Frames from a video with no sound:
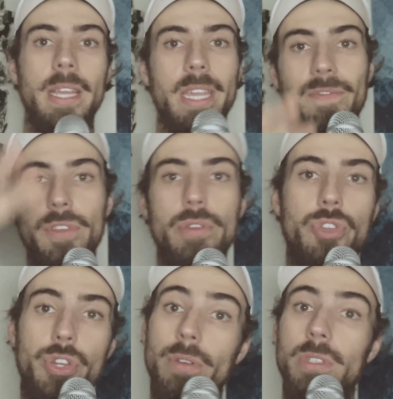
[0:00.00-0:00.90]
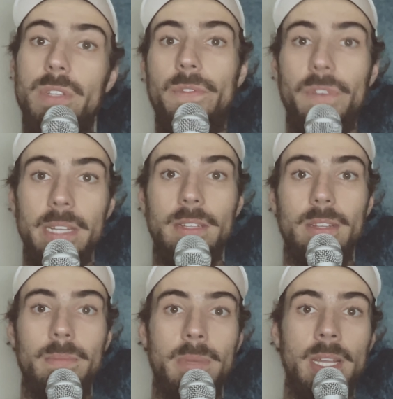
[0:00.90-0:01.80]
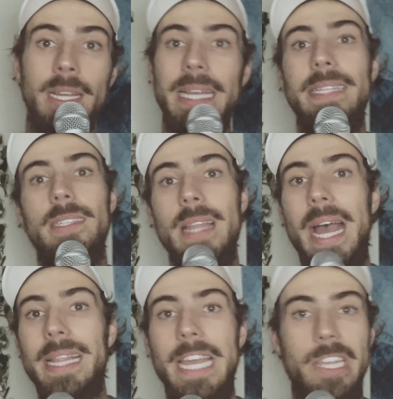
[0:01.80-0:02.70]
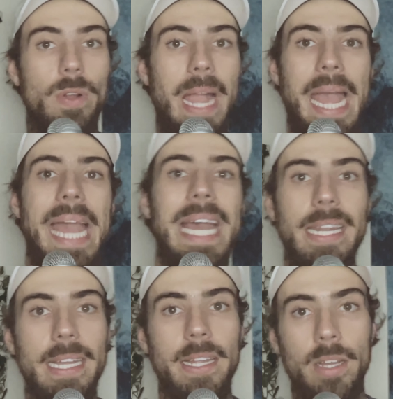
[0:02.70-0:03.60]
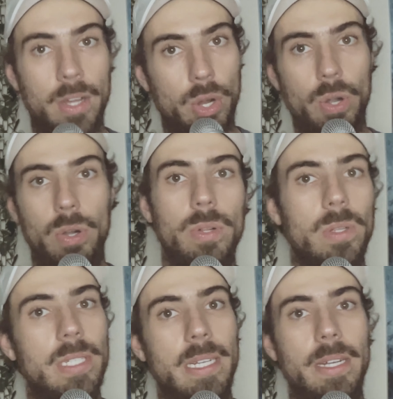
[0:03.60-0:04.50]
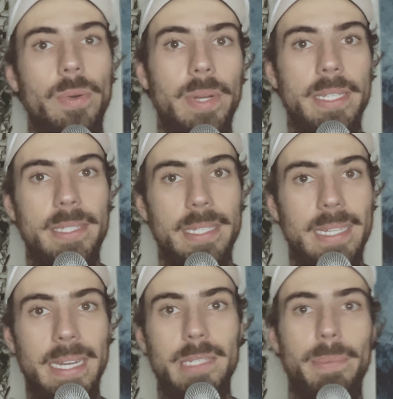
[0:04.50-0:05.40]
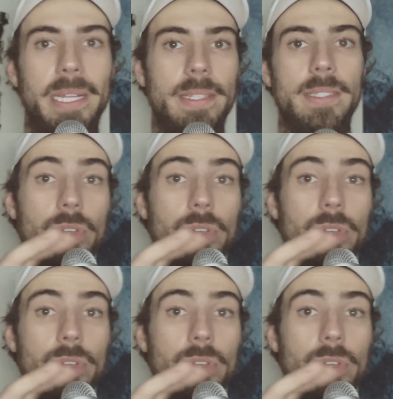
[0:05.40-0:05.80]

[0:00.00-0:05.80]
If you choose film, it's not that you're adding hurdles and annoyances and expenses.